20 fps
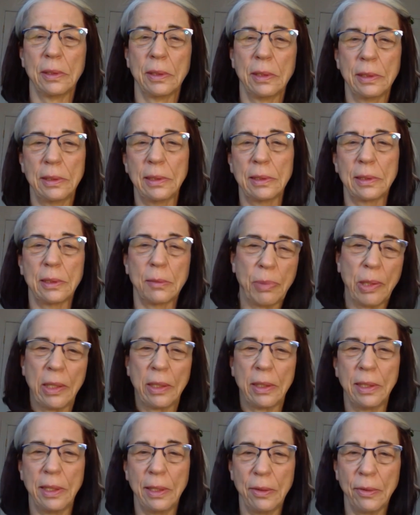is this a
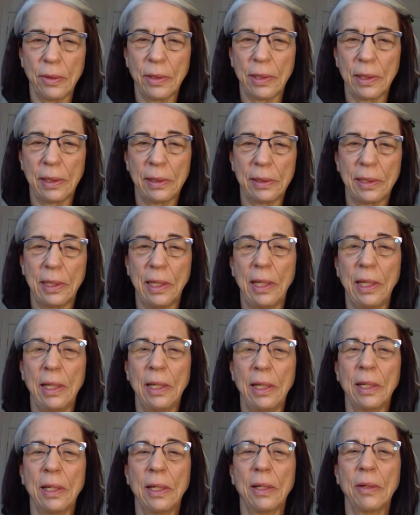big T or a little
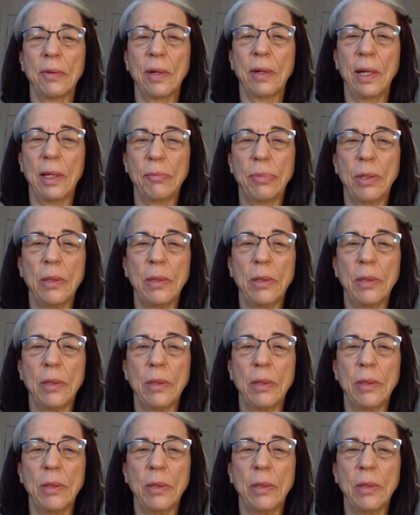t, right?